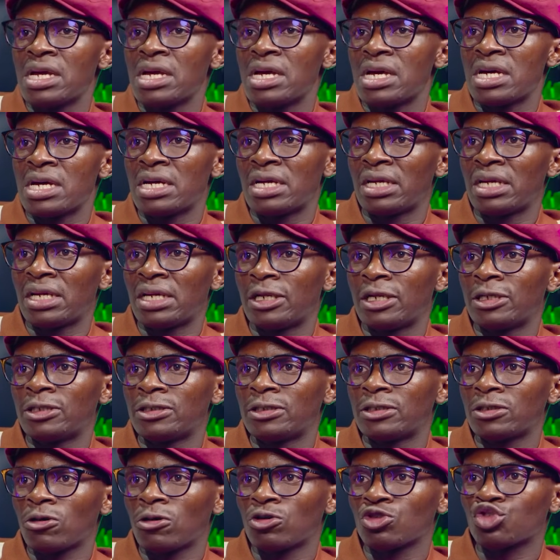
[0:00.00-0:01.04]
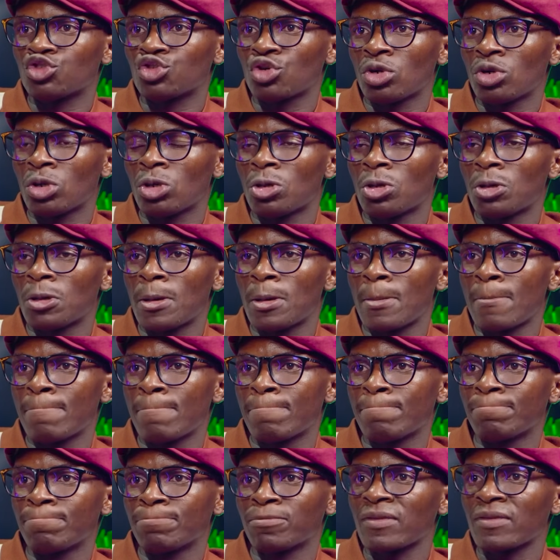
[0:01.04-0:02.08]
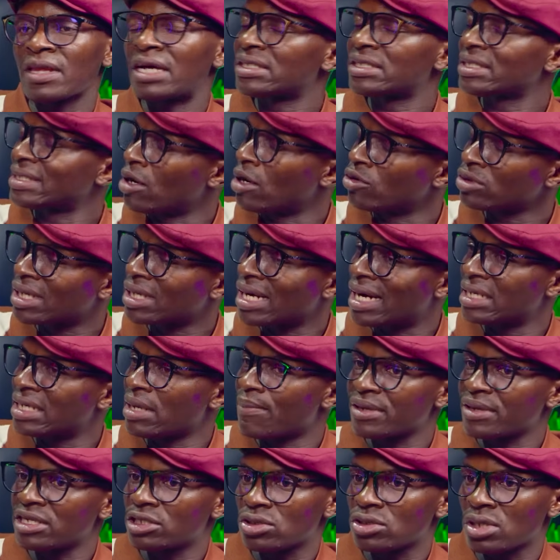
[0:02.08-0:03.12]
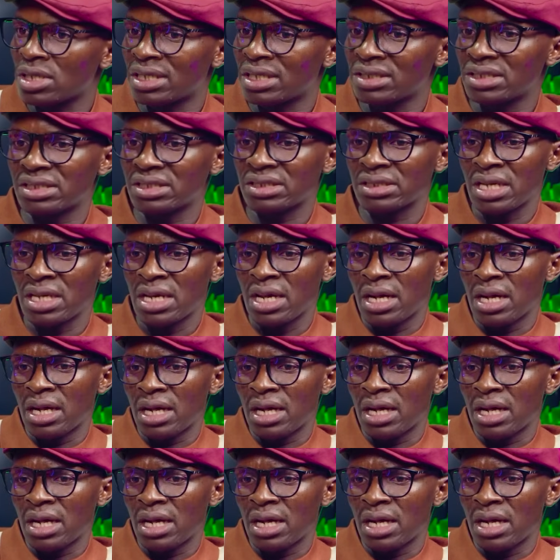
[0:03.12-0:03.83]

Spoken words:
and also a sound card, a PreSonus.